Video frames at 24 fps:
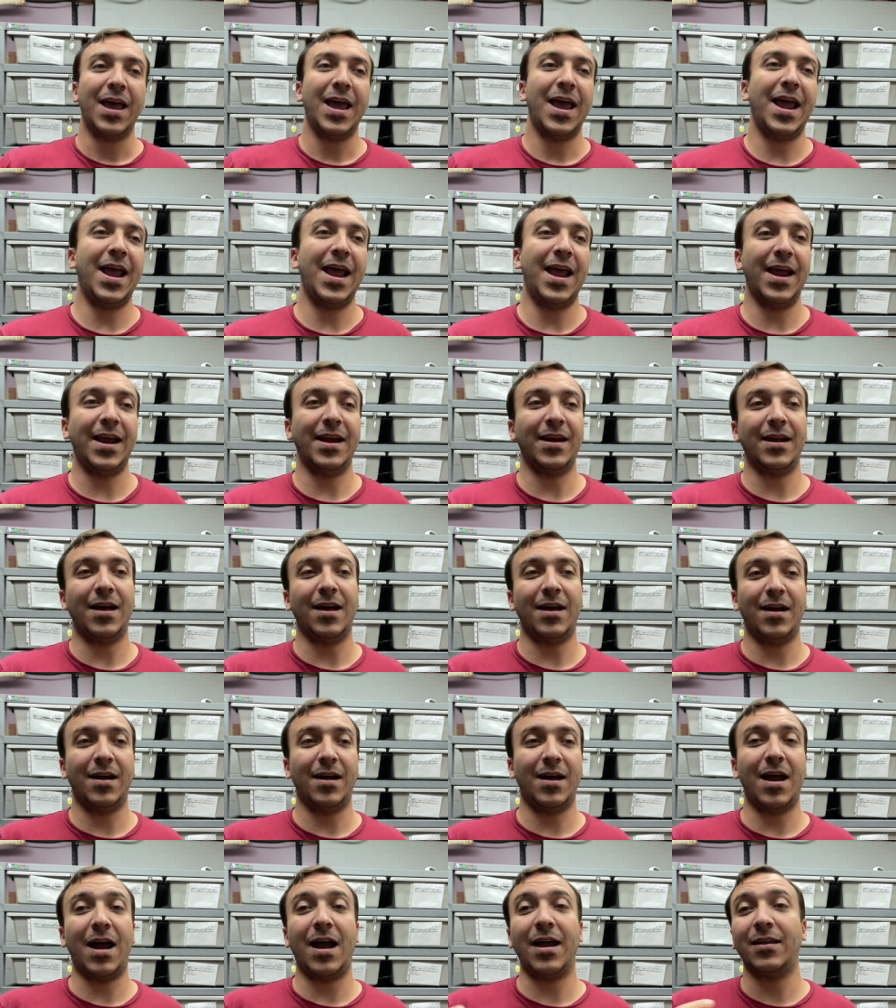and uh,
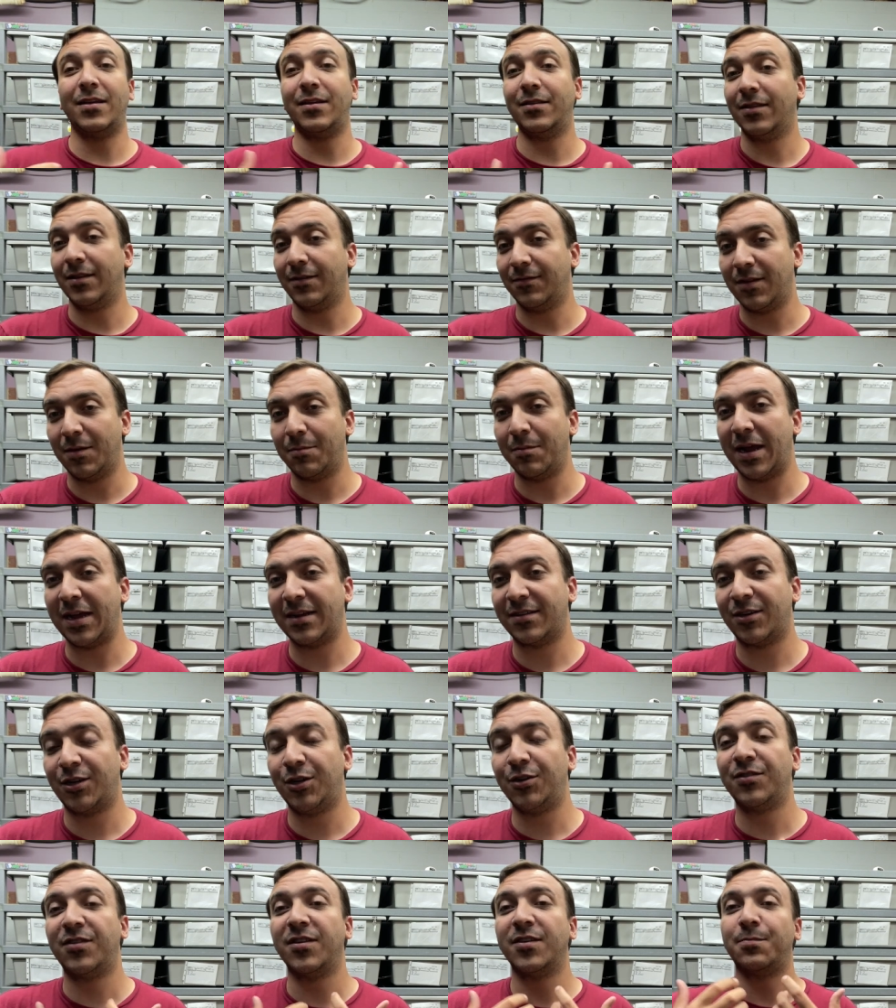I lived in
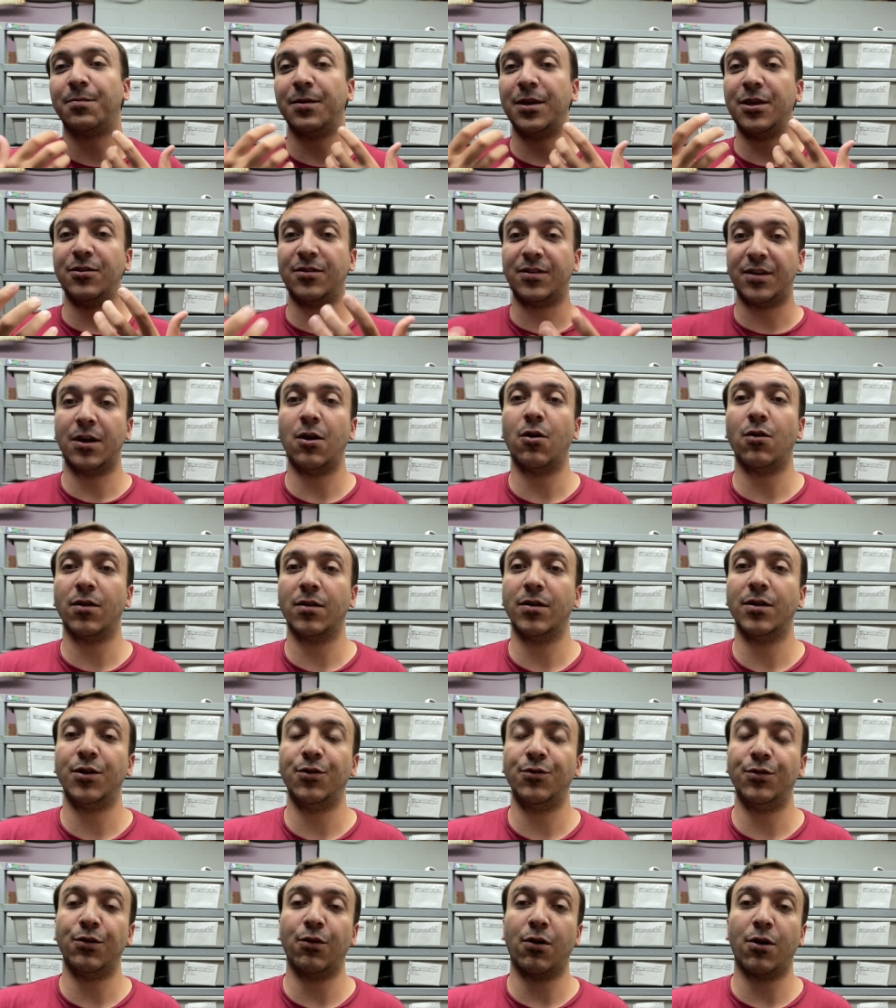Massachusetts, but used to go to the
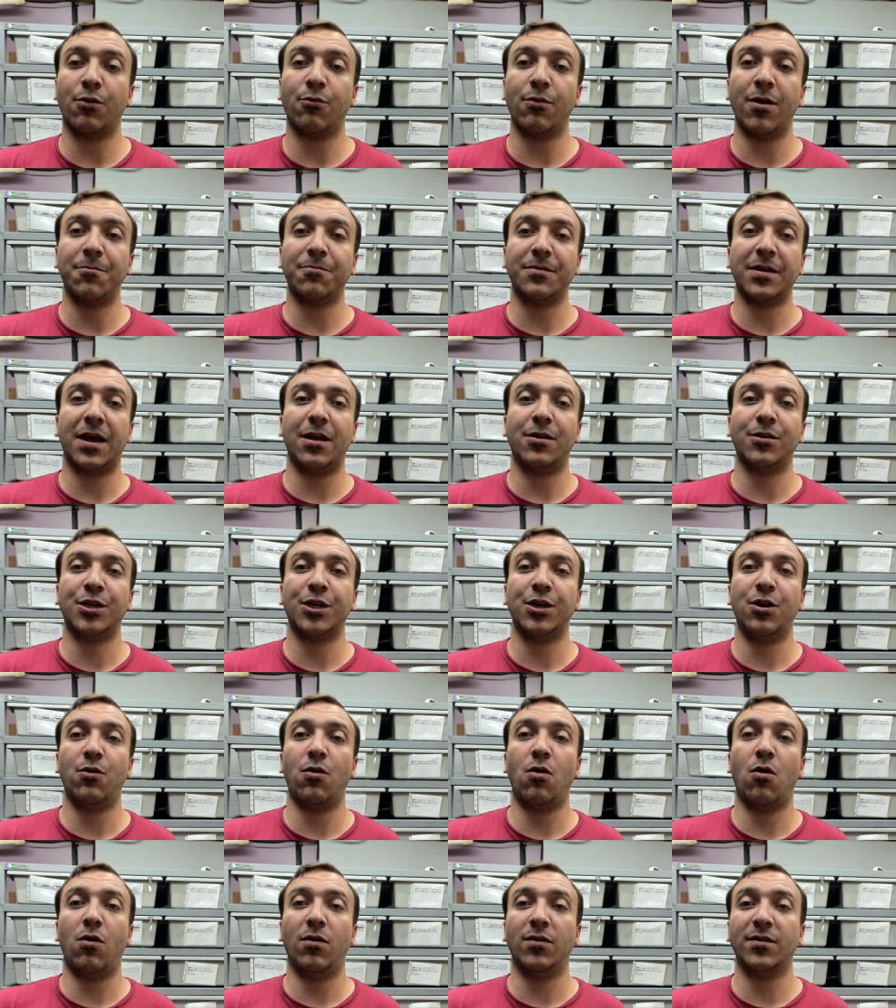New York Reptile
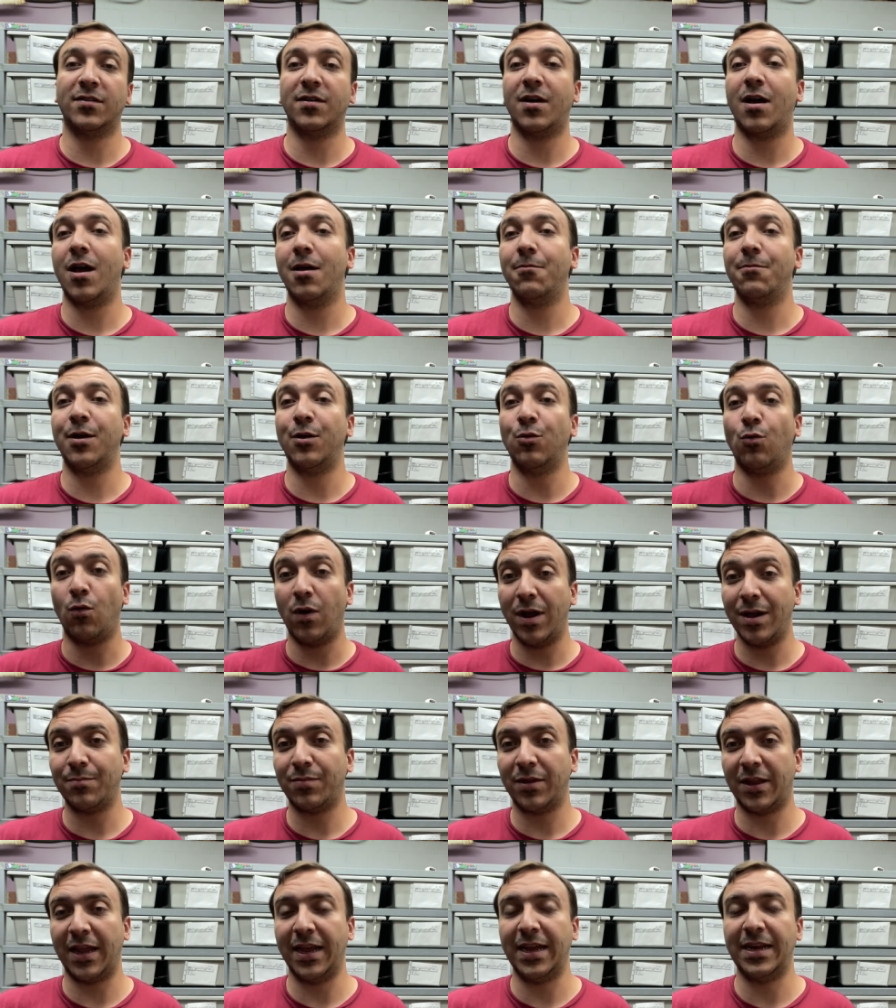Show all the time in
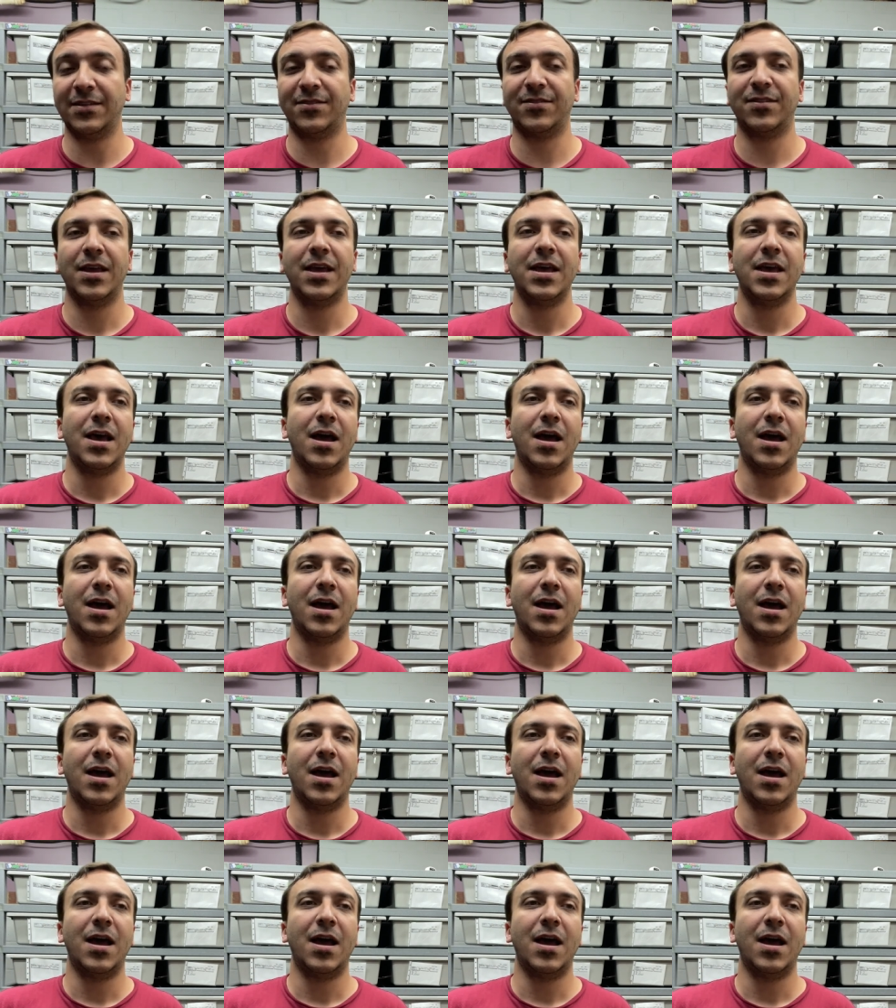White Plains.